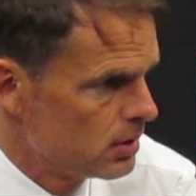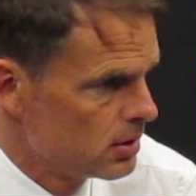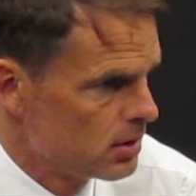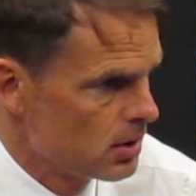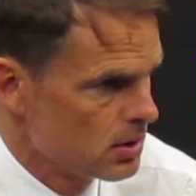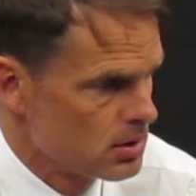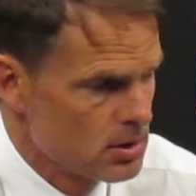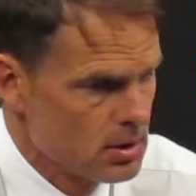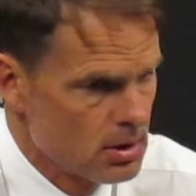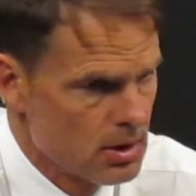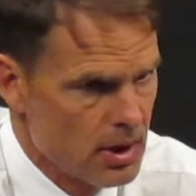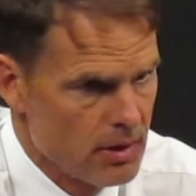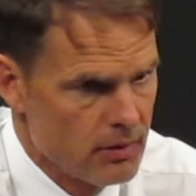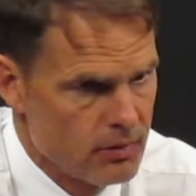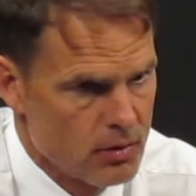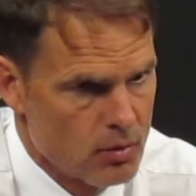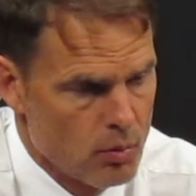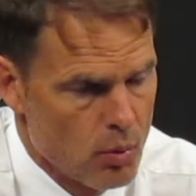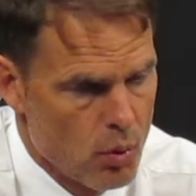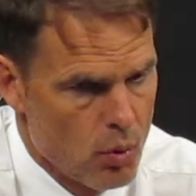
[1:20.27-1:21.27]
Doesn't
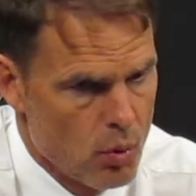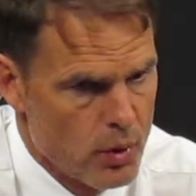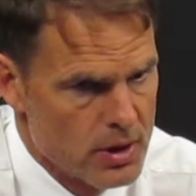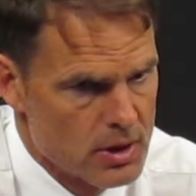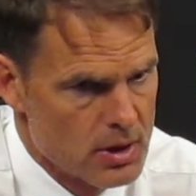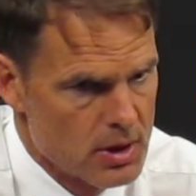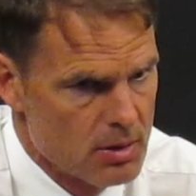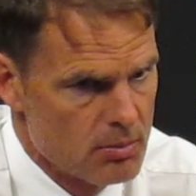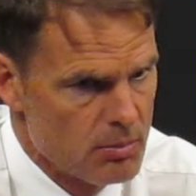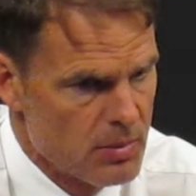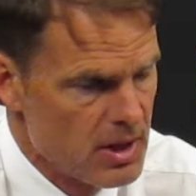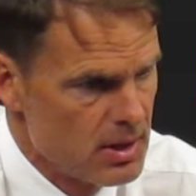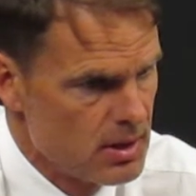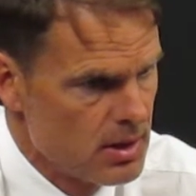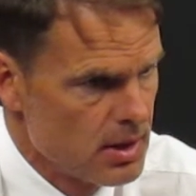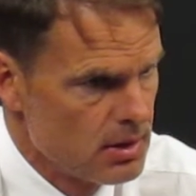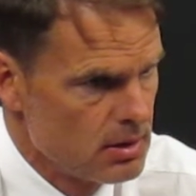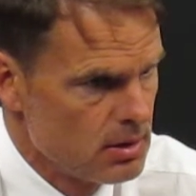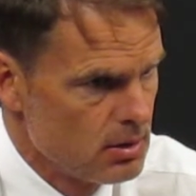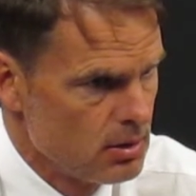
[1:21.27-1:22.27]
have to always admit
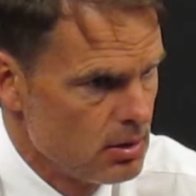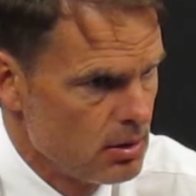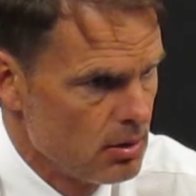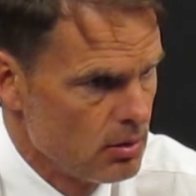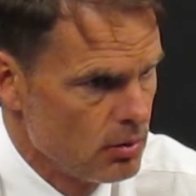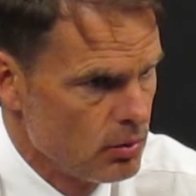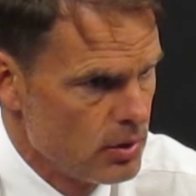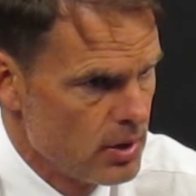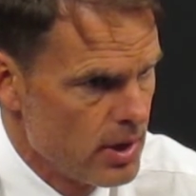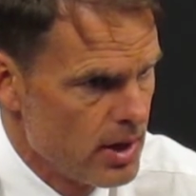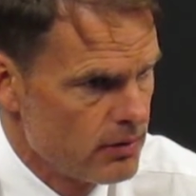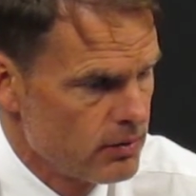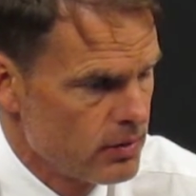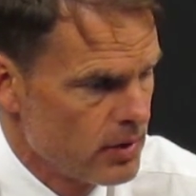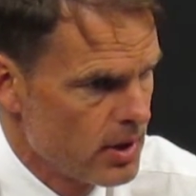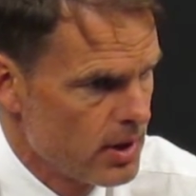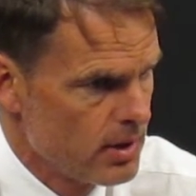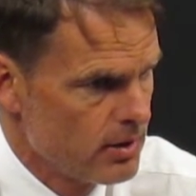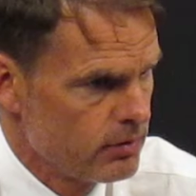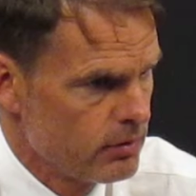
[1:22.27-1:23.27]
that, you know, you have
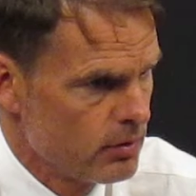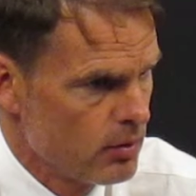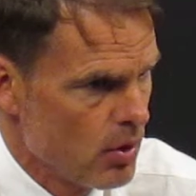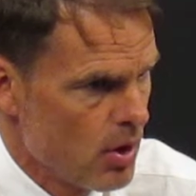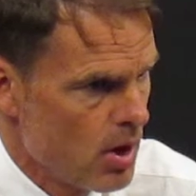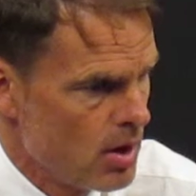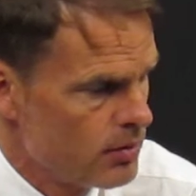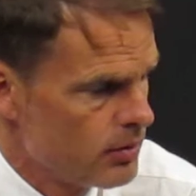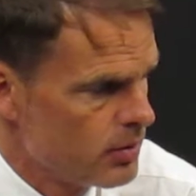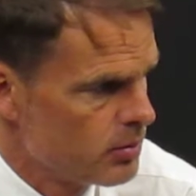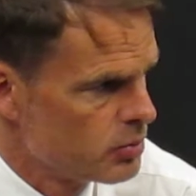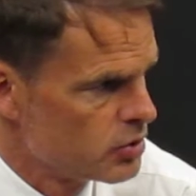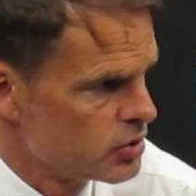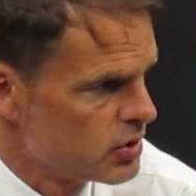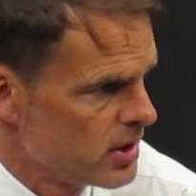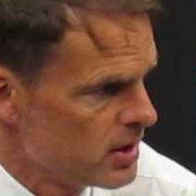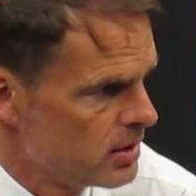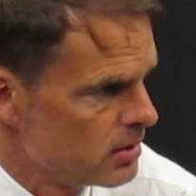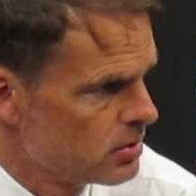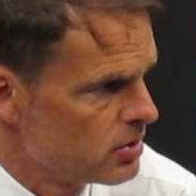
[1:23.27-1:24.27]
to have a
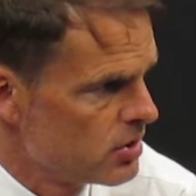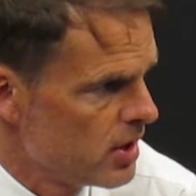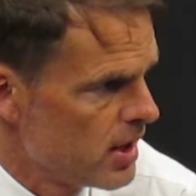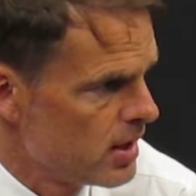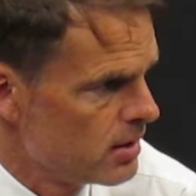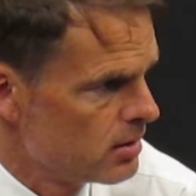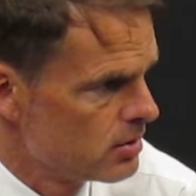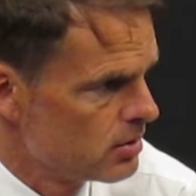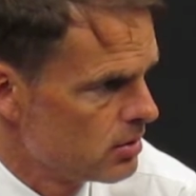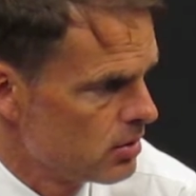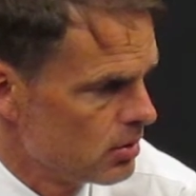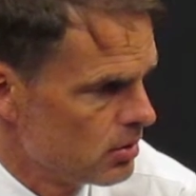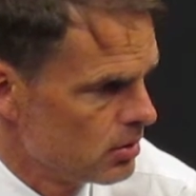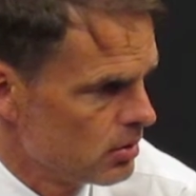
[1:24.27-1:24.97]
100% chance.